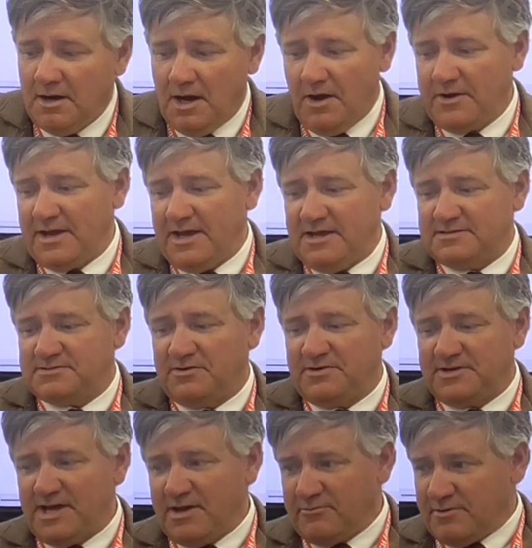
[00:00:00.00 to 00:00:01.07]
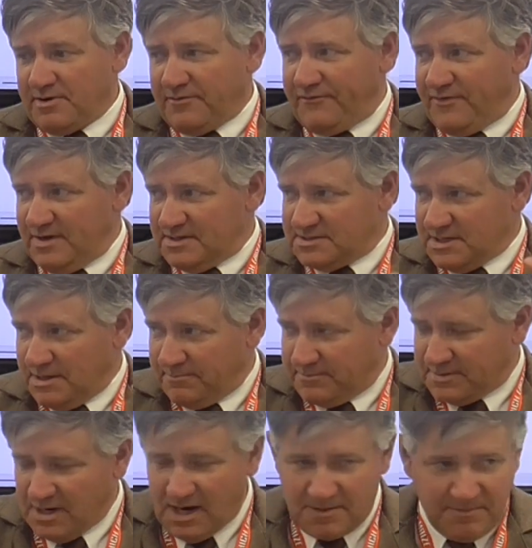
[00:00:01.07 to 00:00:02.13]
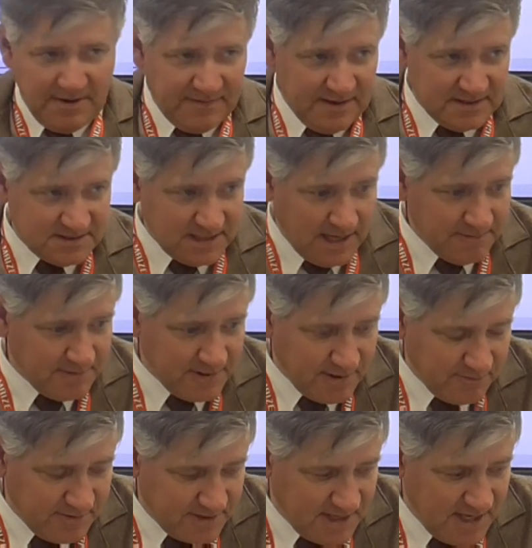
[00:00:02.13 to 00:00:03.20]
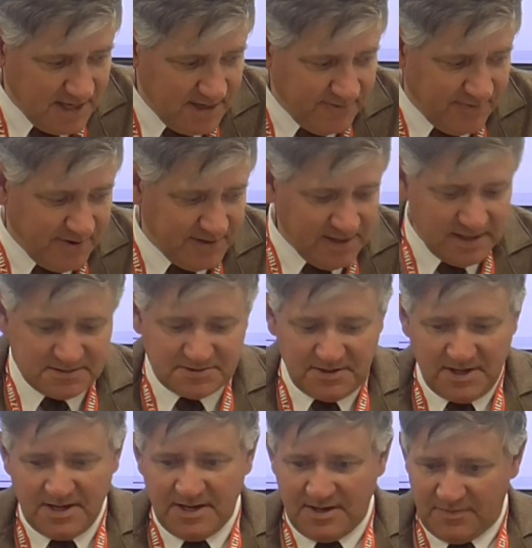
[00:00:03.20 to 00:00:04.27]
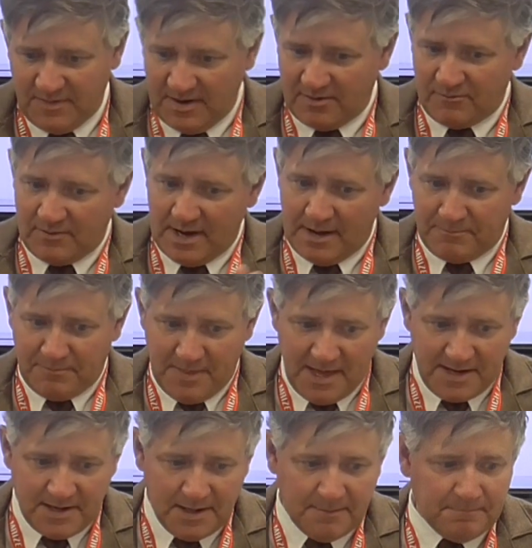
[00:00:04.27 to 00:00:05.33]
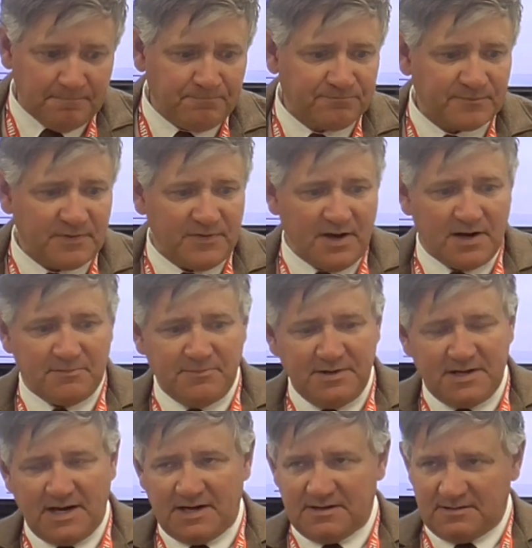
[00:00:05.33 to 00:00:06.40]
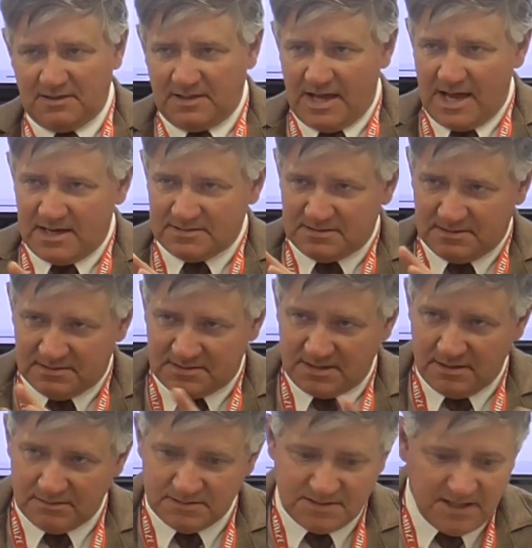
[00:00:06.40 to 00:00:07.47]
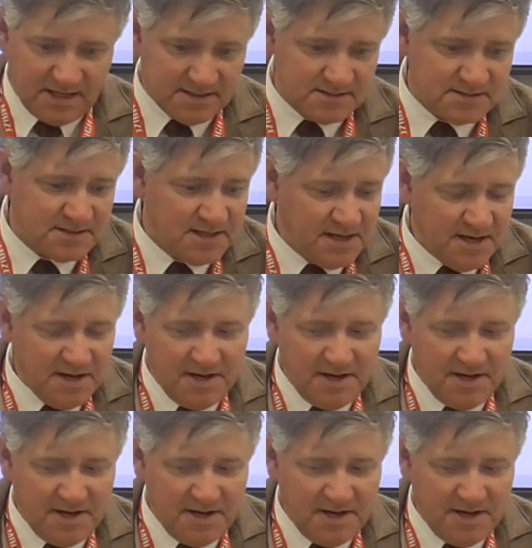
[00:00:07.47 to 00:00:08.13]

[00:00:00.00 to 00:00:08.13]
Okay, so today we're going to finish up, talk about that assignment that we gave yesterday. That'll wrap that up. That'll be kind of the last of the skill sets.